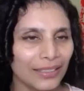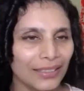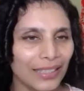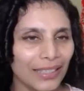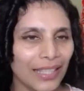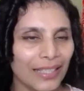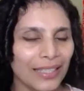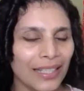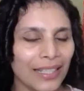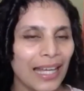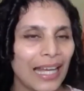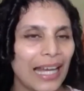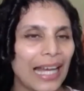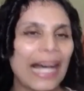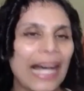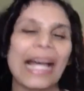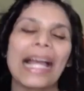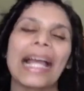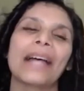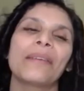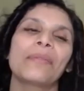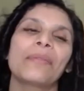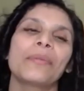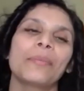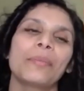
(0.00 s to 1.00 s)
that I
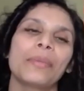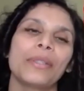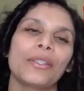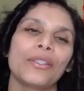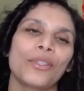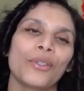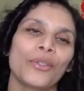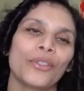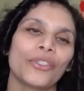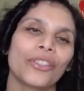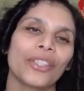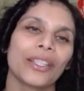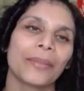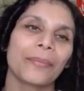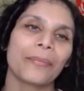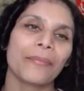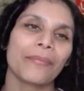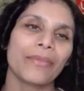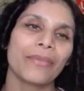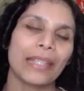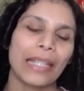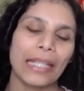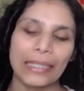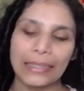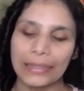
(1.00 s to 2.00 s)
haven't been using.
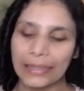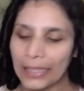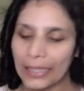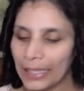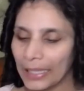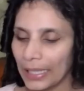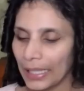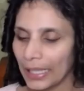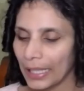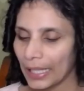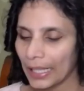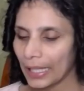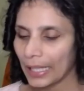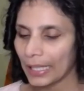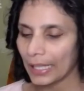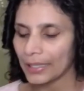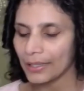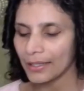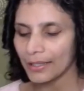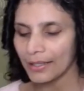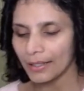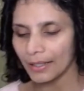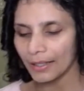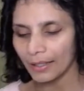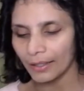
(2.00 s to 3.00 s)
Yes.
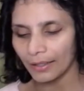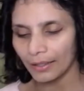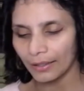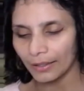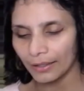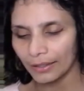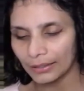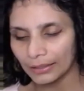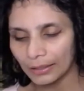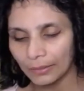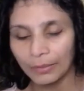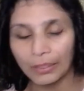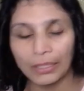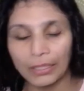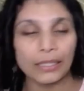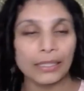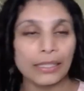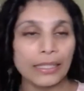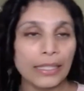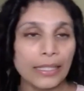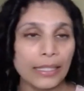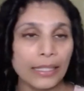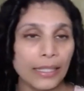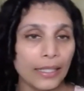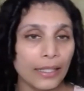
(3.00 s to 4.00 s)
And
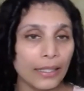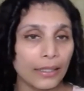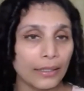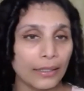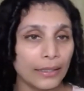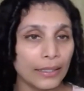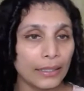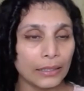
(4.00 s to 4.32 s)
similarly here,